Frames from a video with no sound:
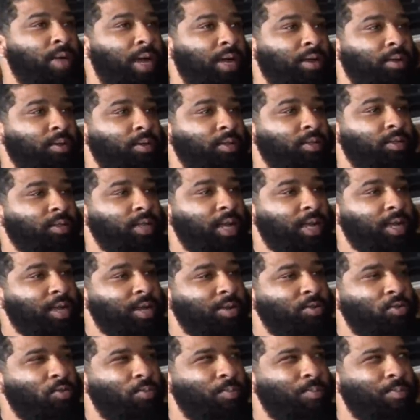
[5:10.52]
it's like a
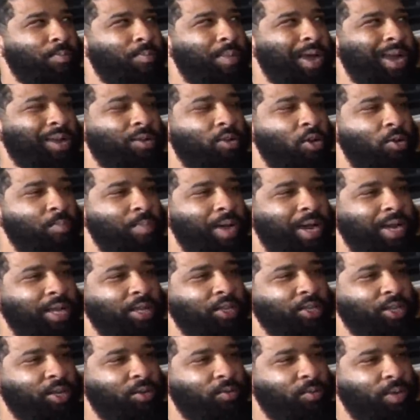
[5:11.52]
little
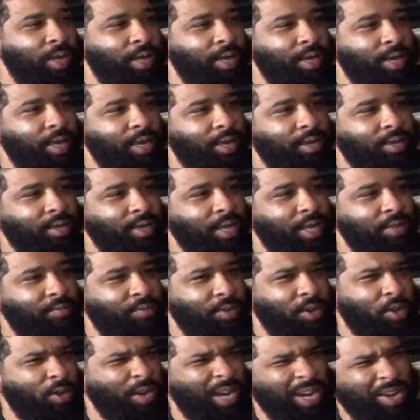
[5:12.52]
micromanage in a way, like
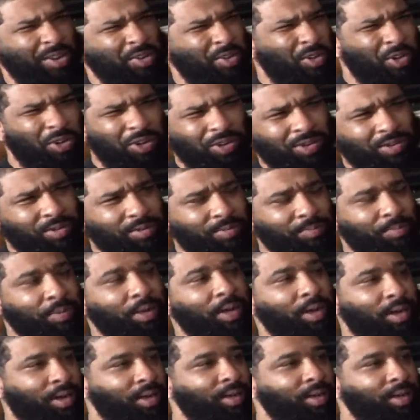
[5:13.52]
even though they're not. But